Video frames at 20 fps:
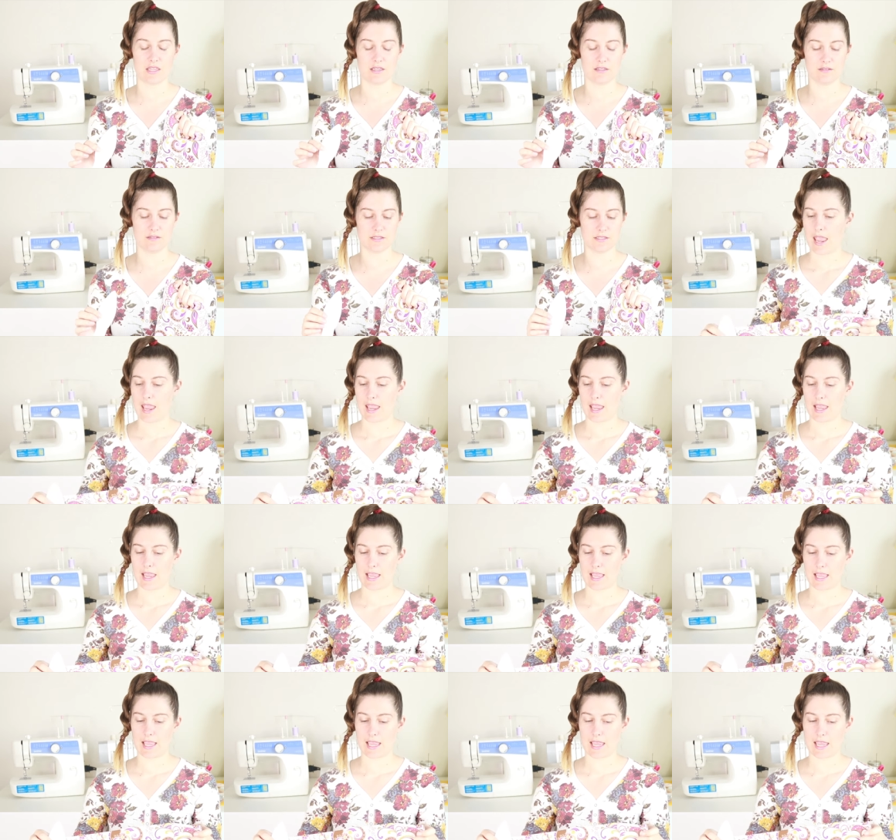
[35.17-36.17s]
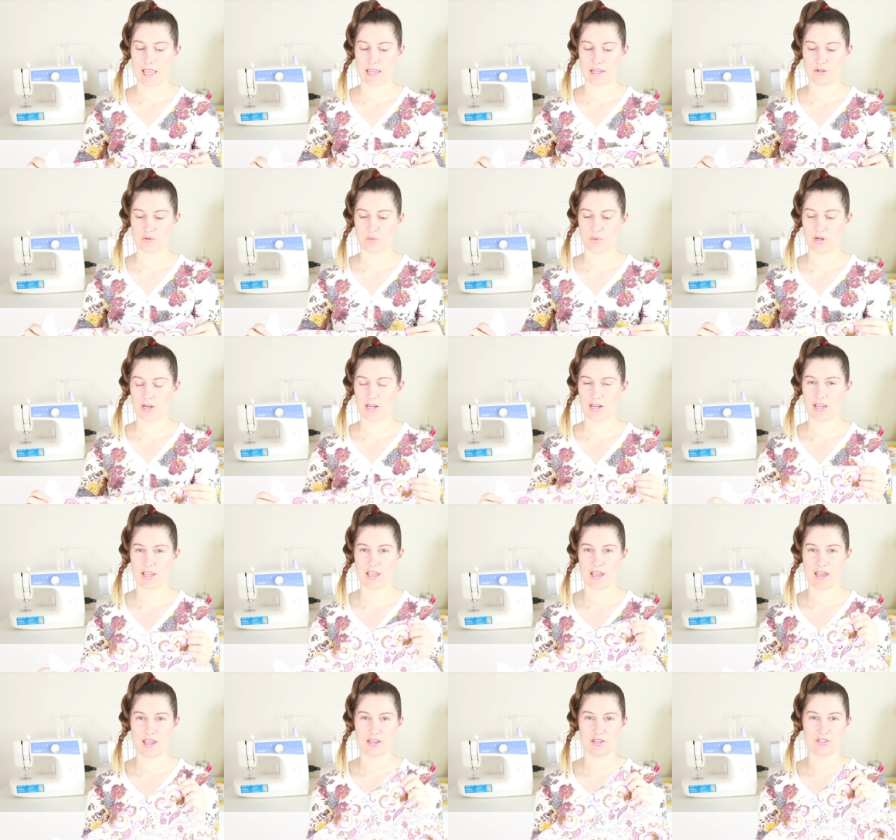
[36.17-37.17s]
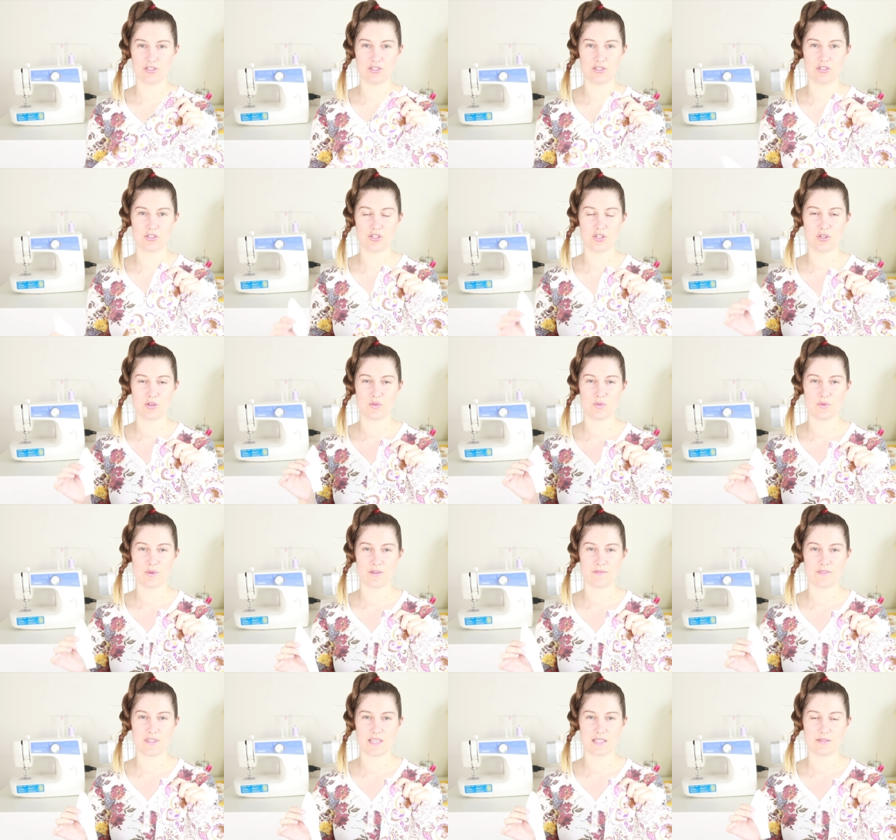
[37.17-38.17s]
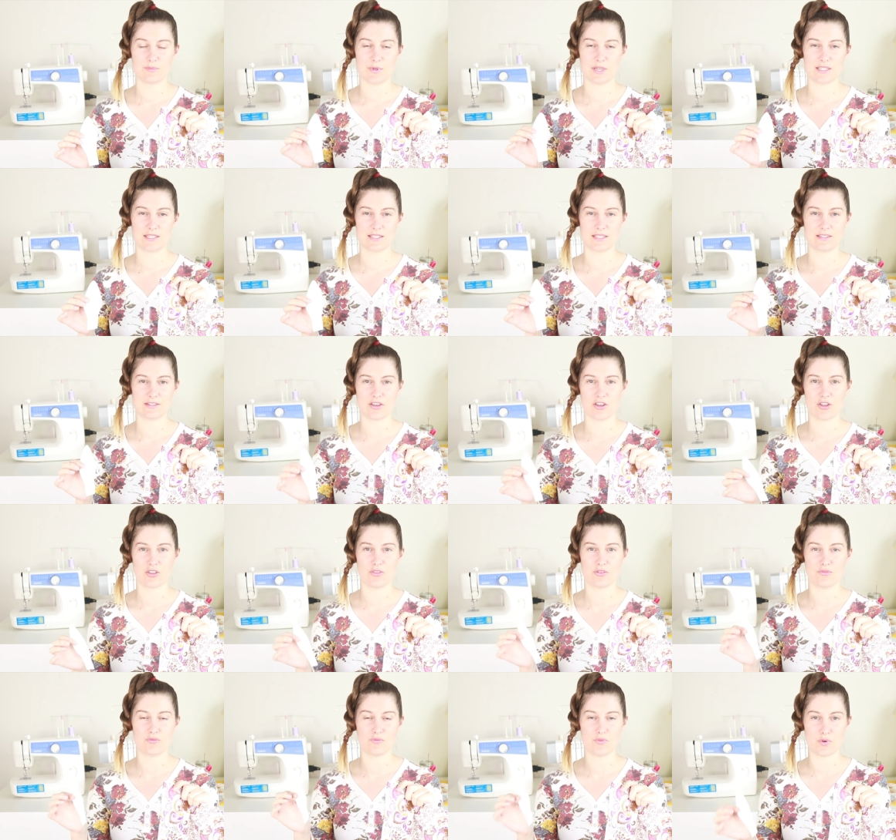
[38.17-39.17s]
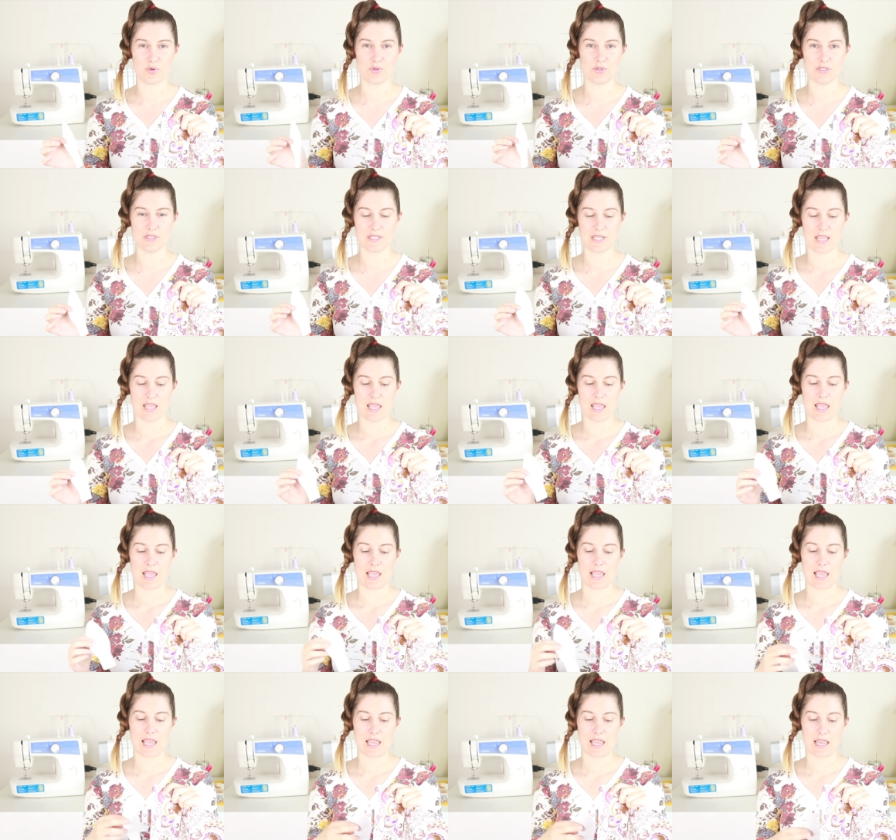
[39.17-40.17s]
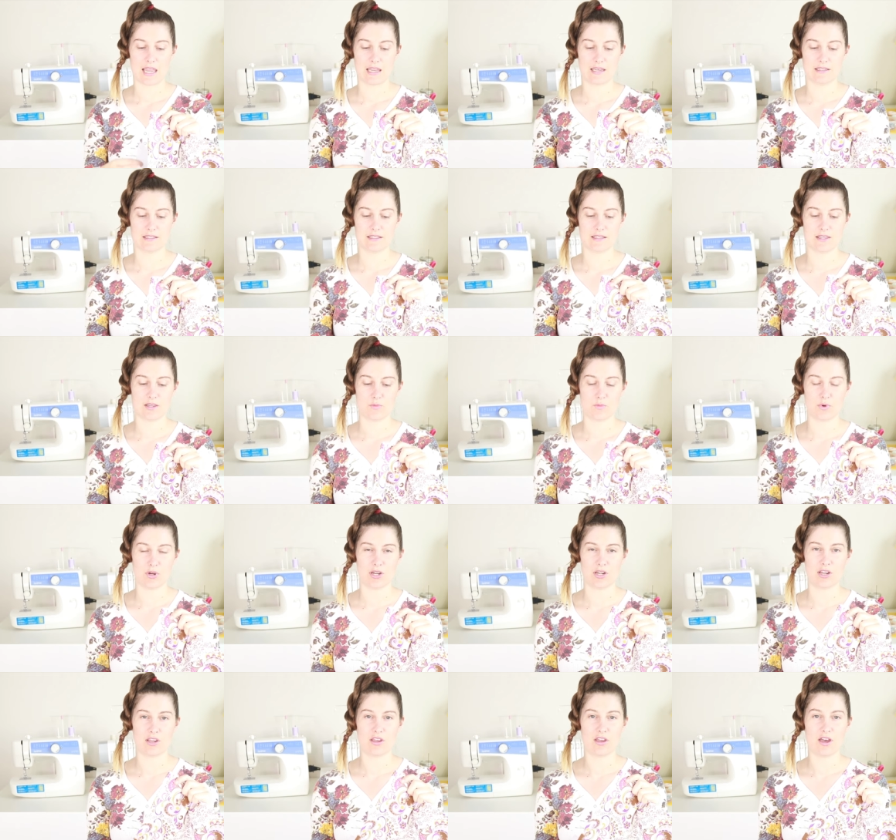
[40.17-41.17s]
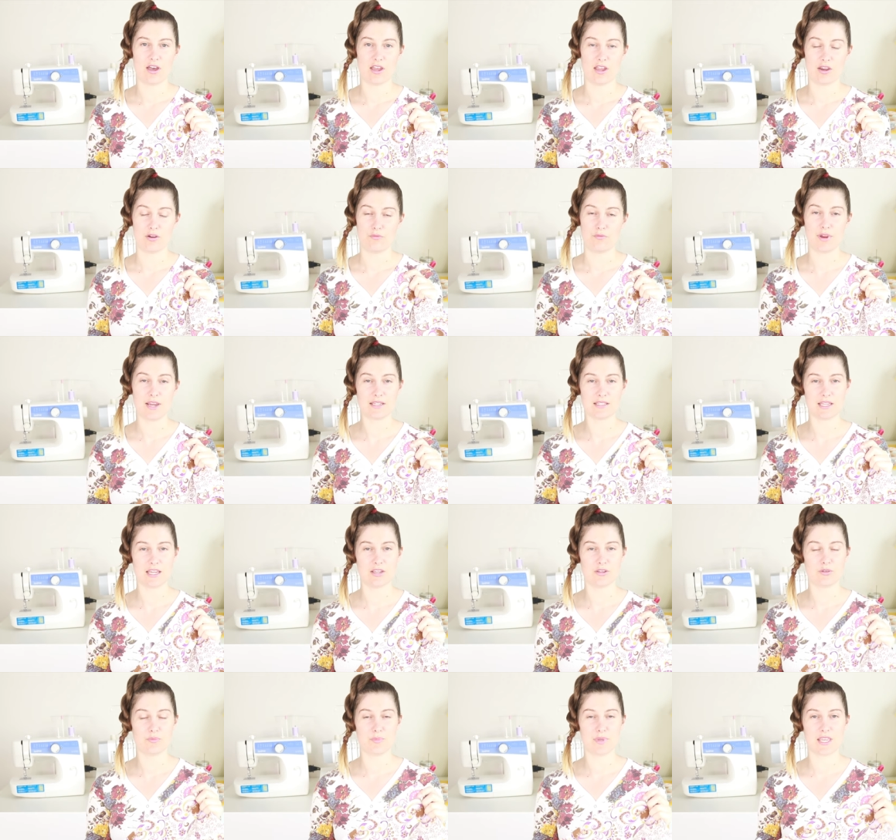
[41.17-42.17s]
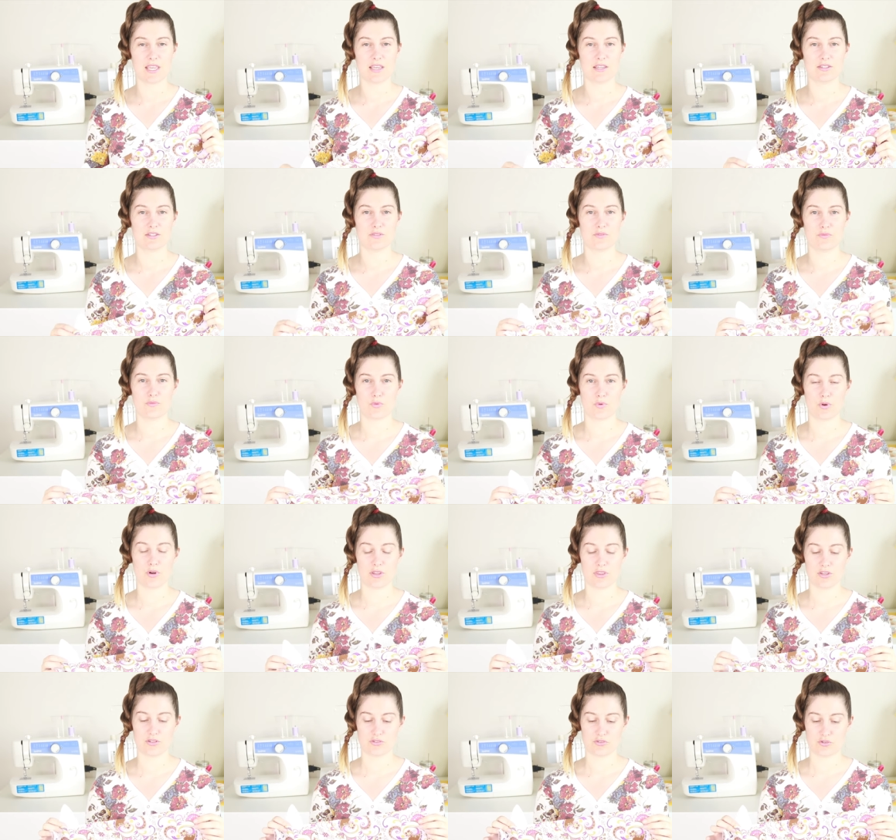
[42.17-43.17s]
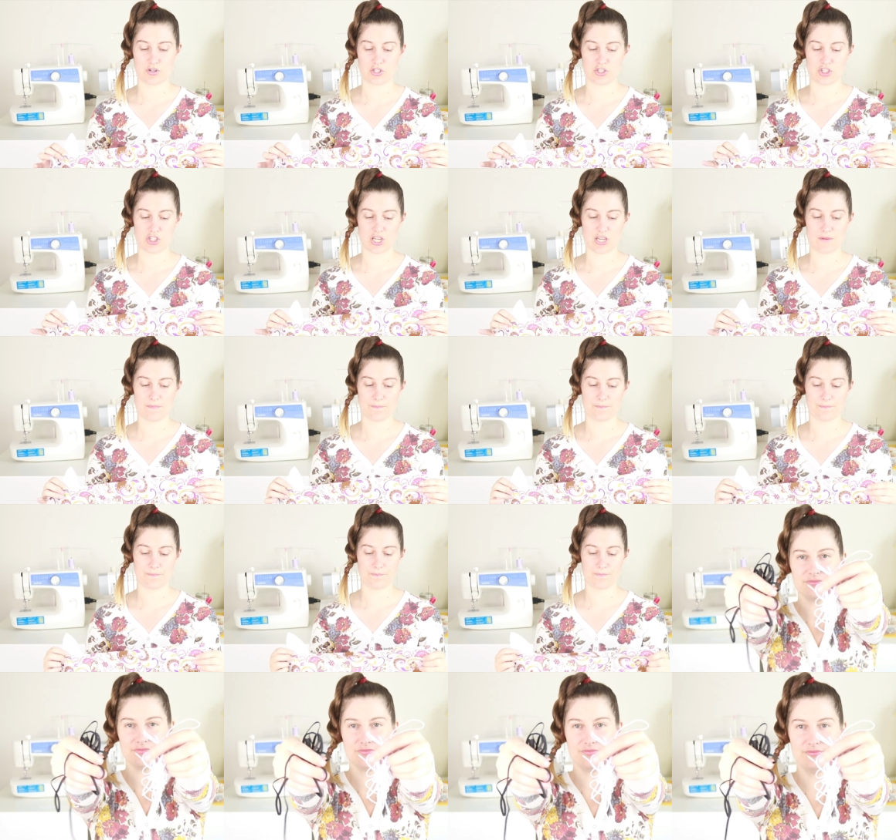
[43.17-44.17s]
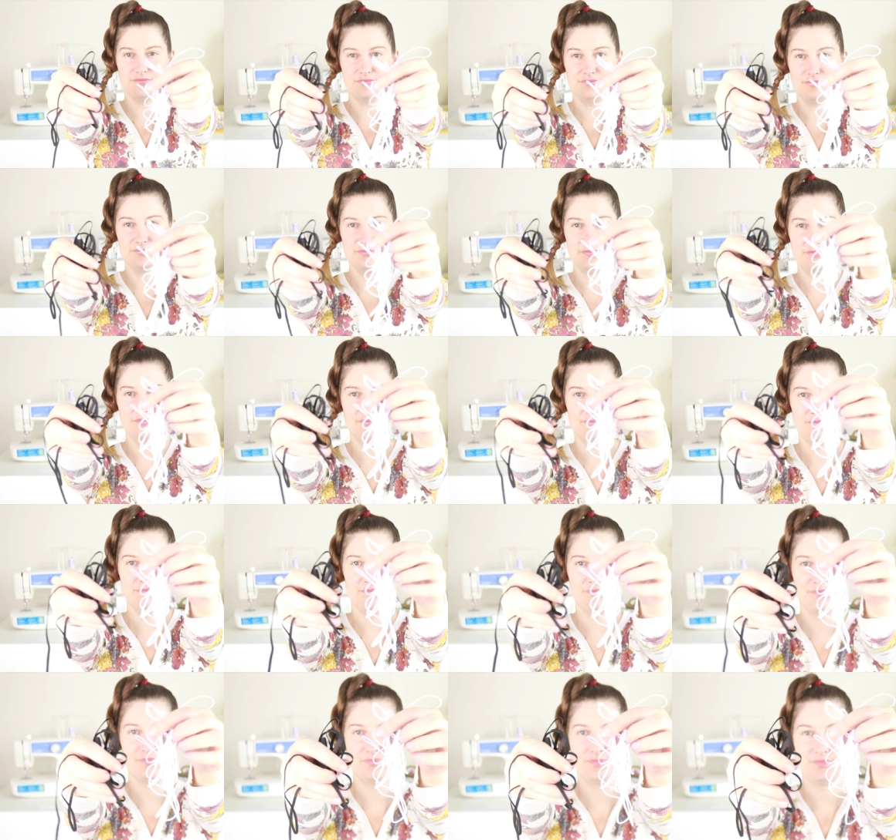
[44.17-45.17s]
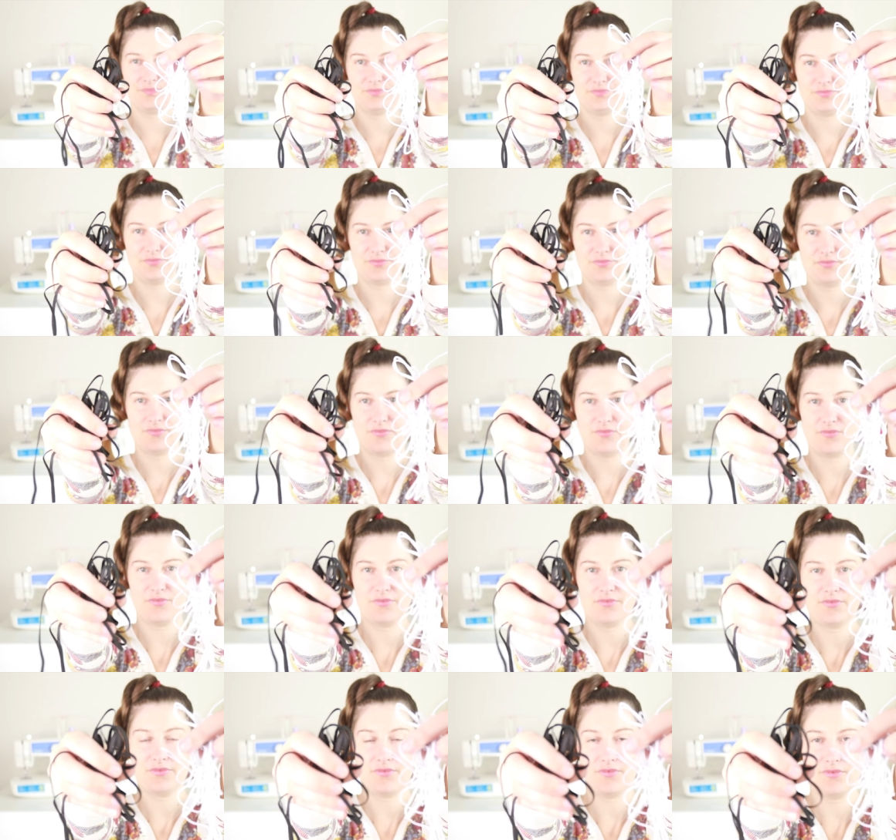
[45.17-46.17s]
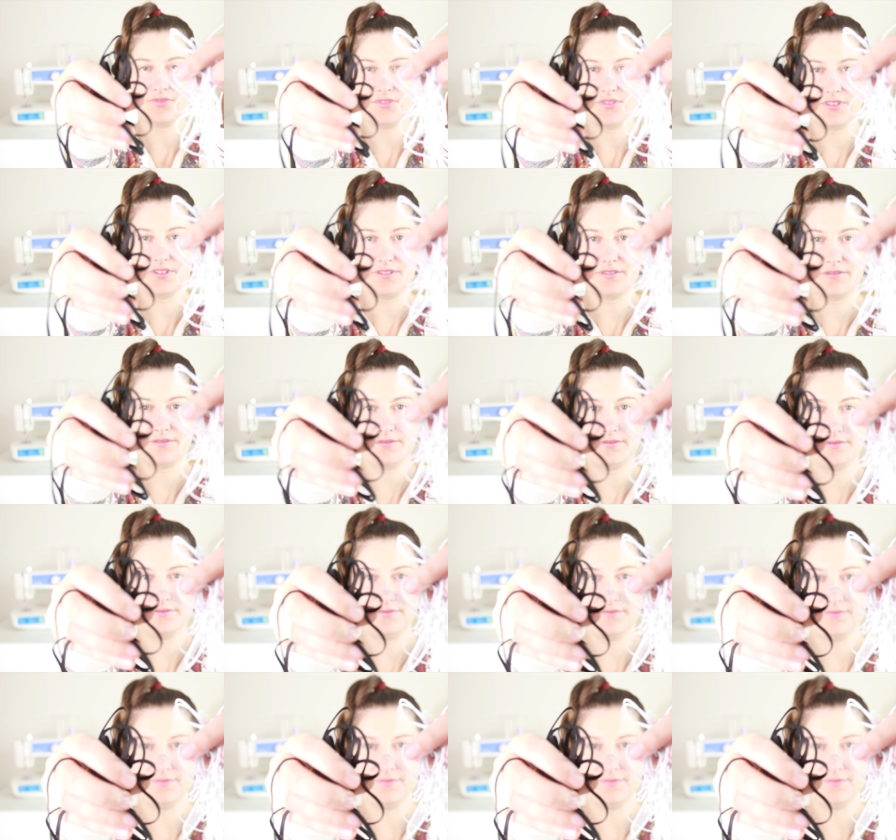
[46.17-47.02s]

this. And we're going to cut two of these pieces on the fold, and then we're going to cut a rectangle piece for the scrunchie. So you're also going to need some elastic. You